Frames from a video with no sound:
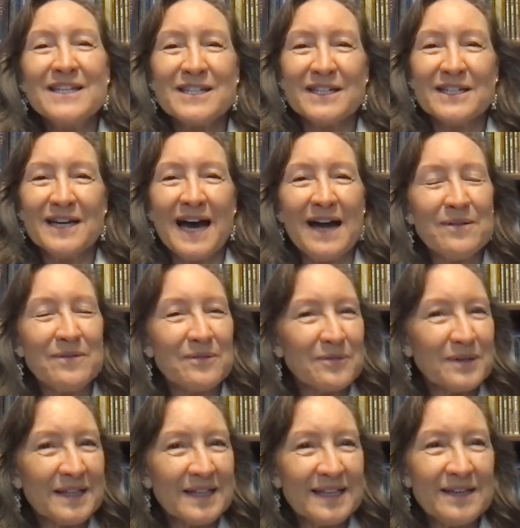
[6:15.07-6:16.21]
I
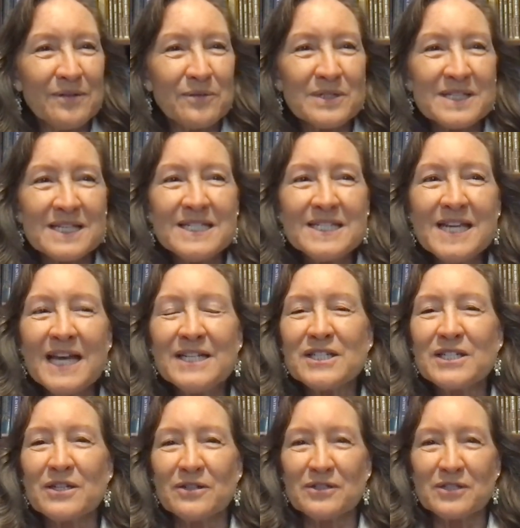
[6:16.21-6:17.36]
really was
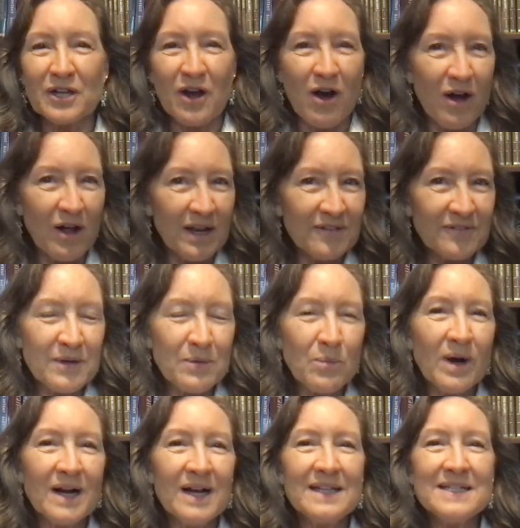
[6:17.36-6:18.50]
intentional to call
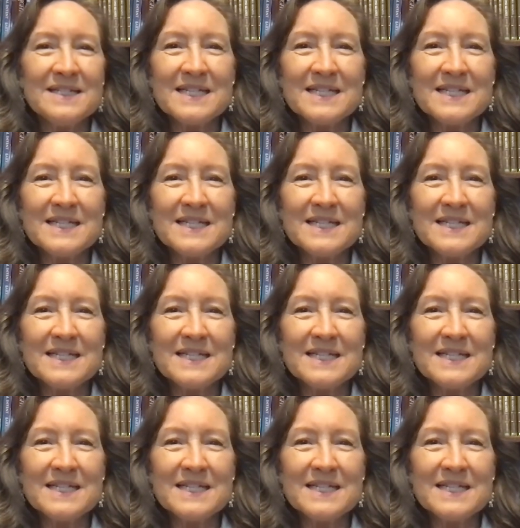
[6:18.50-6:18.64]
everyone,